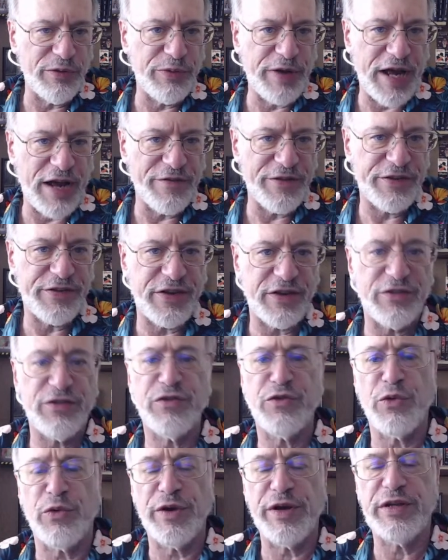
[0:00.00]
We have this
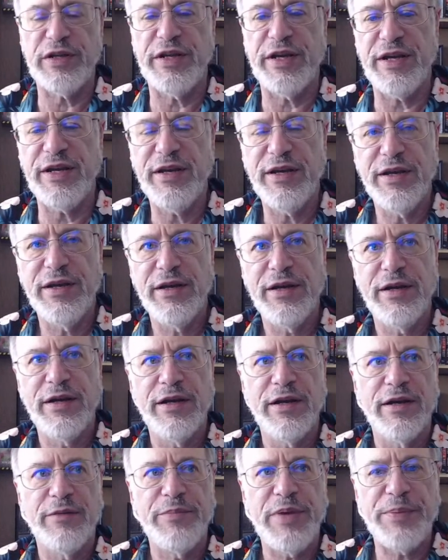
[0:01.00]
historically,
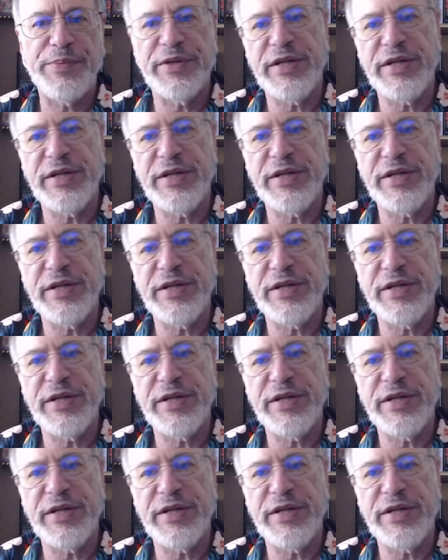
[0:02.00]
people